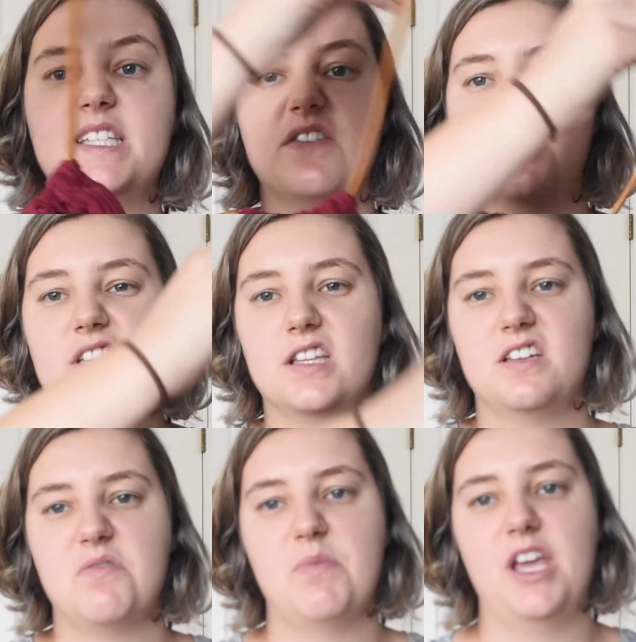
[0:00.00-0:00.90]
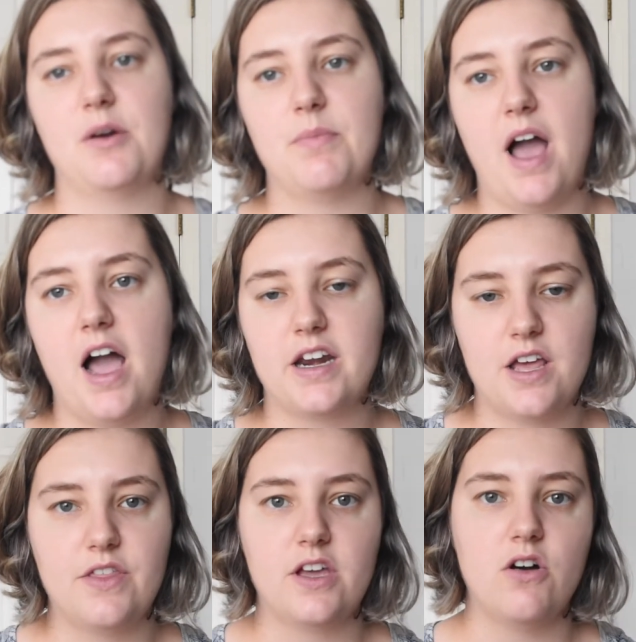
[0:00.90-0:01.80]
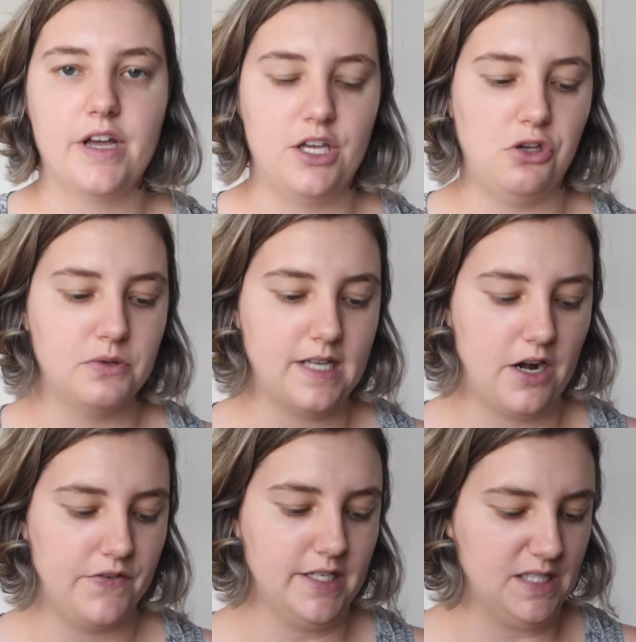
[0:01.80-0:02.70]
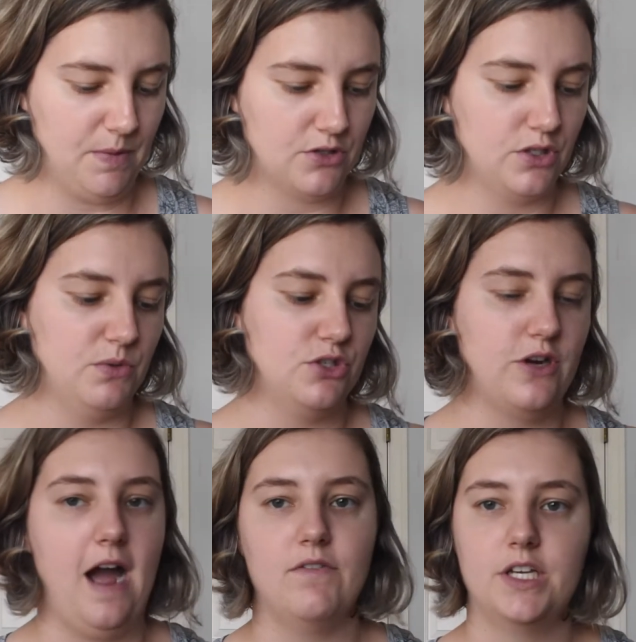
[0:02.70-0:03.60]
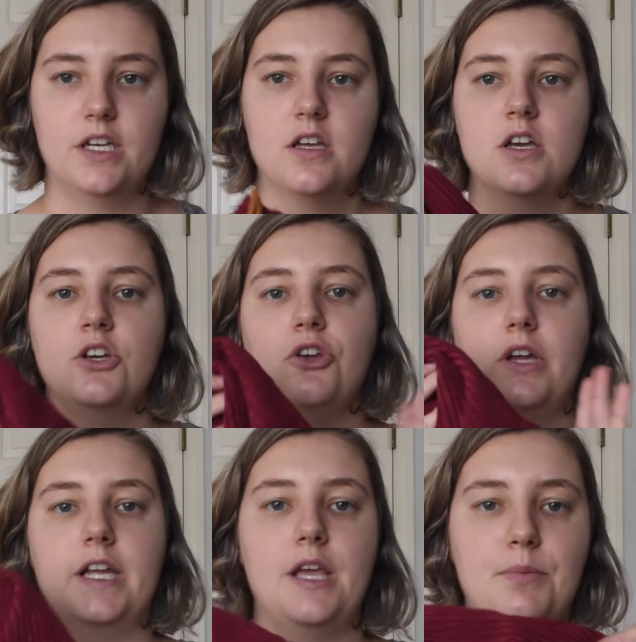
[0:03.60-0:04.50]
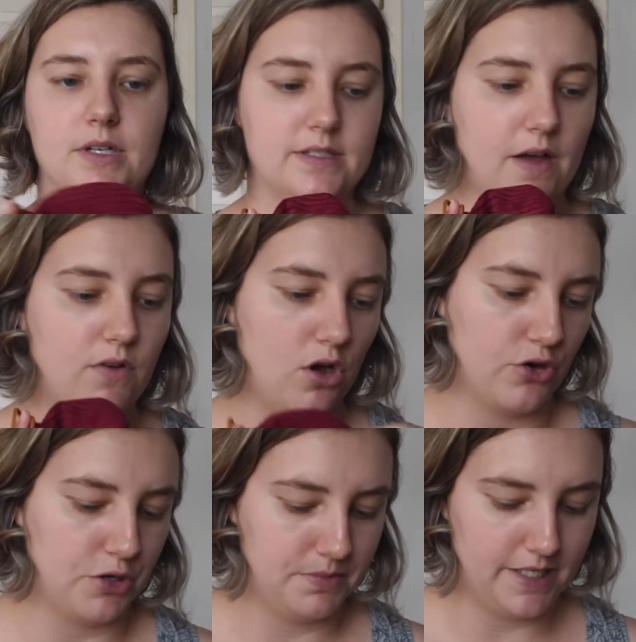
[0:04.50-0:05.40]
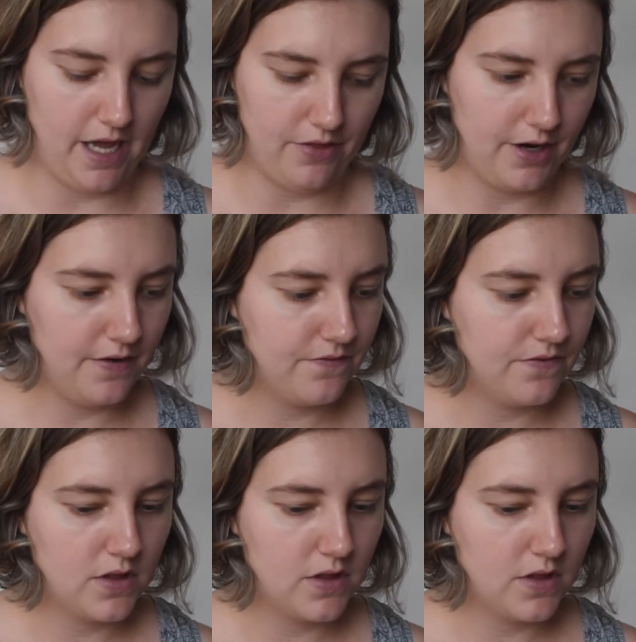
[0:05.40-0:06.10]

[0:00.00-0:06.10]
different than a makeup bag, and I think I'll get use out of it, especially when traveling. You can keep your stuff all grouped together.